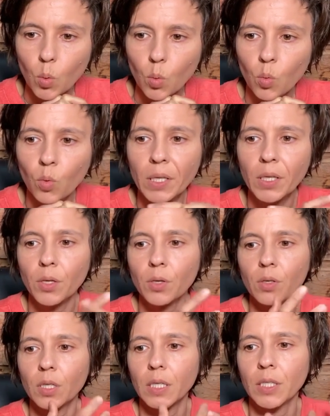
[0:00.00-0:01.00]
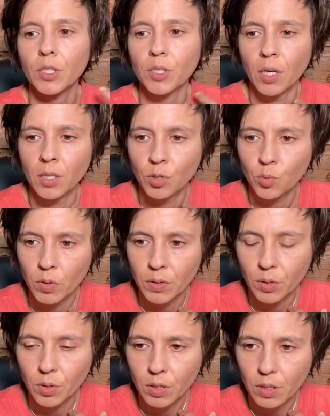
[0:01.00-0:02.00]
when you're in touch
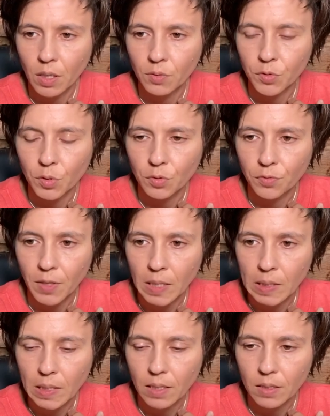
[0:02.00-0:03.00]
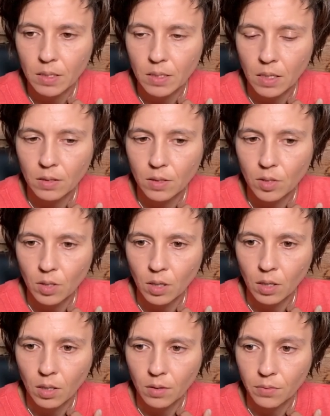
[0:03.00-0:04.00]
with yourself, you're finding a sense
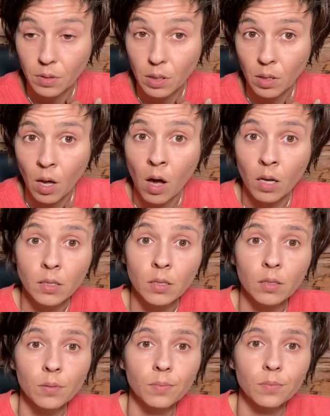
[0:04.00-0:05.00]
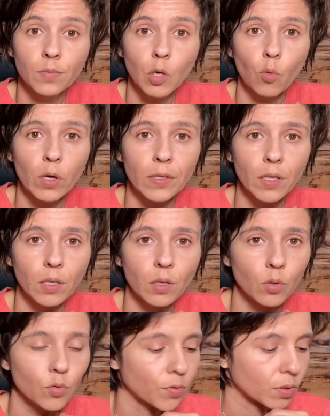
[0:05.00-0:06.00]
of loss within
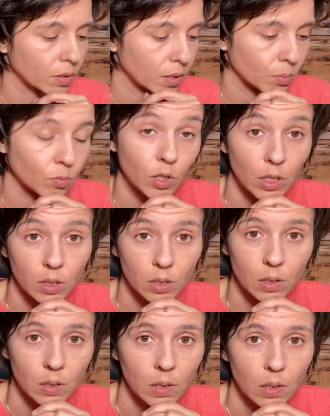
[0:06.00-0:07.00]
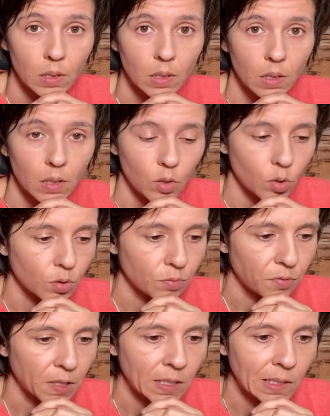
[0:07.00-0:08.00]
you for some reason. You're
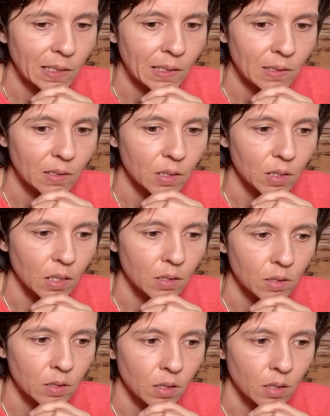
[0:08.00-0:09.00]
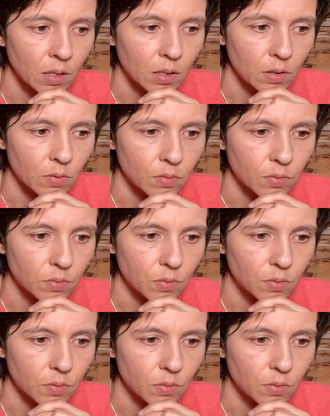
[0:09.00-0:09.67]
finding a sense of